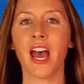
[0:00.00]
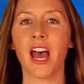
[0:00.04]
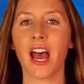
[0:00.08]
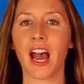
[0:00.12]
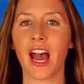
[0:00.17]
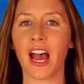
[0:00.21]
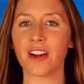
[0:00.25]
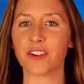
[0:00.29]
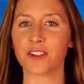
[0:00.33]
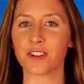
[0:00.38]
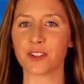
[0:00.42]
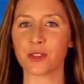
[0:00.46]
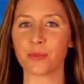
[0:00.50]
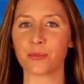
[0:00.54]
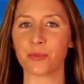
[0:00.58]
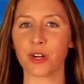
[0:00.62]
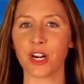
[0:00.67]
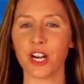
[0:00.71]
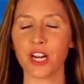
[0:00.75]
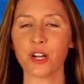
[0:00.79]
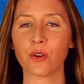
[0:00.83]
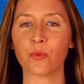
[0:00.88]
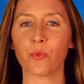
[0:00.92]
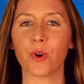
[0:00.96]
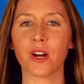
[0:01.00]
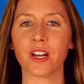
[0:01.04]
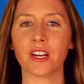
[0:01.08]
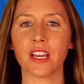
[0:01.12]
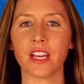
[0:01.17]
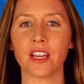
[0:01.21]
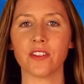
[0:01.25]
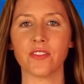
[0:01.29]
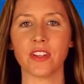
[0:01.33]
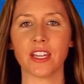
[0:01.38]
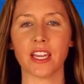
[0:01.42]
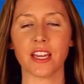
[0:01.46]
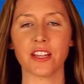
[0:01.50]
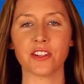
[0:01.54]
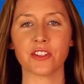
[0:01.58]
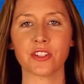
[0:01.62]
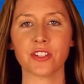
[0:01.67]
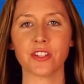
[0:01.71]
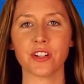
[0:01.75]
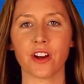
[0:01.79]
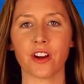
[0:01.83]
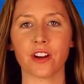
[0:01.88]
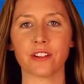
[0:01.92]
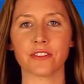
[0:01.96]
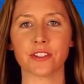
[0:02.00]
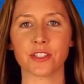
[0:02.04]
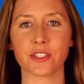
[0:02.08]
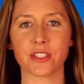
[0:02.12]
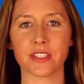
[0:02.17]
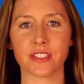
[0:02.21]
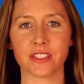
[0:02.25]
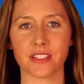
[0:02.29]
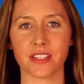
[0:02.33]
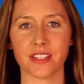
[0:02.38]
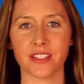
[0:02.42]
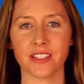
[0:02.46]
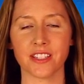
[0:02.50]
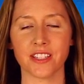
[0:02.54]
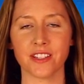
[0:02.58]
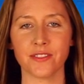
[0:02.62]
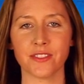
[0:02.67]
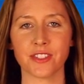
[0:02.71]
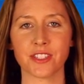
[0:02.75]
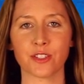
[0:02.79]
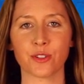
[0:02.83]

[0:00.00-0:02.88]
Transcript: After the break, One Aviation offers incentives